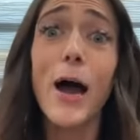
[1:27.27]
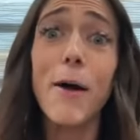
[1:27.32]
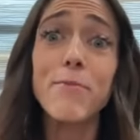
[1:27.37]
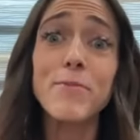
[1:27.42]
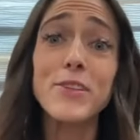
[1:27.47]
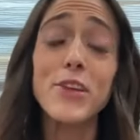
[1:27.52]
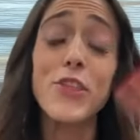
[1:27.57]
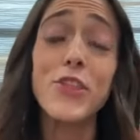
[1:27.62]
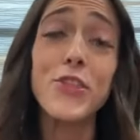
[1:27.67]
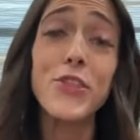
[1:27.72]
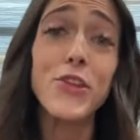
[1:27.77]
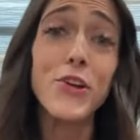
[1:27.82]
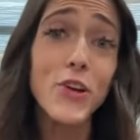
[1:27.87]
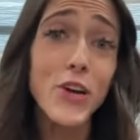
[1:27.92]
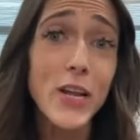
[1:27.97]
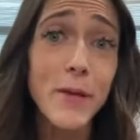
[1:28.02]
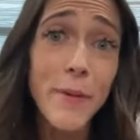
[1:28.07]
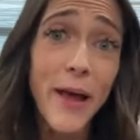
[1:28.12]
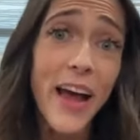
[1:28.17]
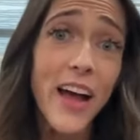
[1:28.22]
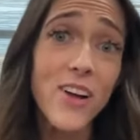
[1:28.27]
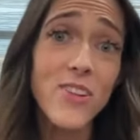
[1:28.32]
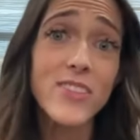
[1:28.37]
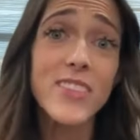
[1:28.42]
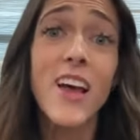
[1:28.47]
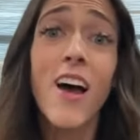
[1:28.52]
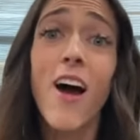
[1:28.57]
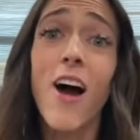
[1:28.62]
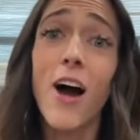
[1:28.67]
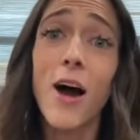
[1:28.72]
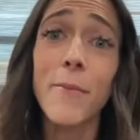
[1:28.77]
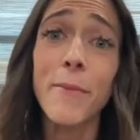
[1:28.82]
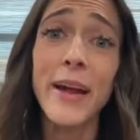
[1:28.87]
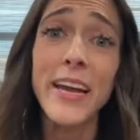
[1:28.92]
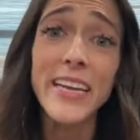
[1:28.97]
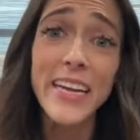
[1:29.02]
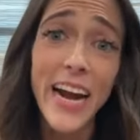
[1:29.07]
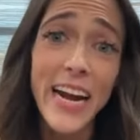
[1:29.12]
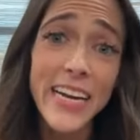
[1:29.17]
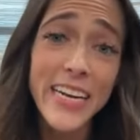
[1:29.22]
up to thirty pounds on
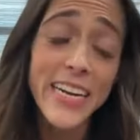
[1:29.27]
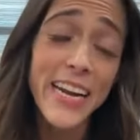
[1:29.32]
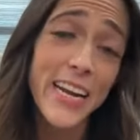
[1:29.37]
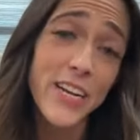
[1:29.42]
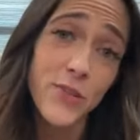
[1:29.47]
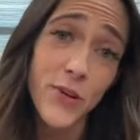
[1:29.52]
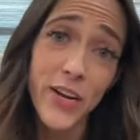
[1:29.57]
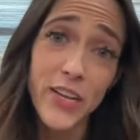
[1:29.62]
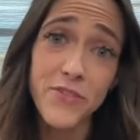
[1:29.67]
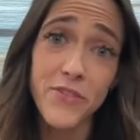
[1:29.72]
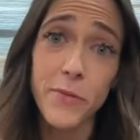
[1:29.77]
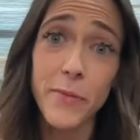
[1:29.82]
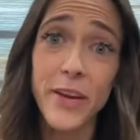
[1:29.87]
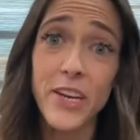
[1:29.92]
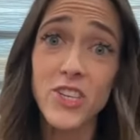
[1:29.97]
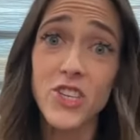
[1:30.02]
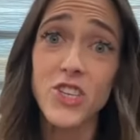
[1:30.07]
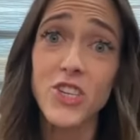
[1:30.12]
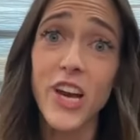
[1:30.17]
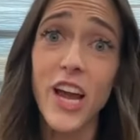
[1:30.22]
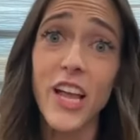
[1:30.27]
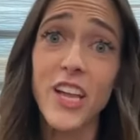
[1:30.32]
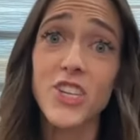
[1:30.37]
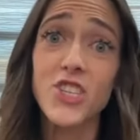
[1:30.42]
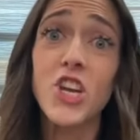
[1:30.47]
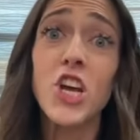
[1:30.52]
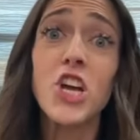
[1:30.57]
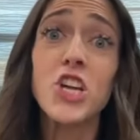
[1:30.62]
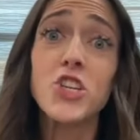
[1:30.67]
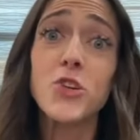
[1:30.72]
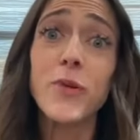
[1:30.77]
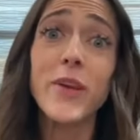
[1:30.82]
my ninety day transformation challenge,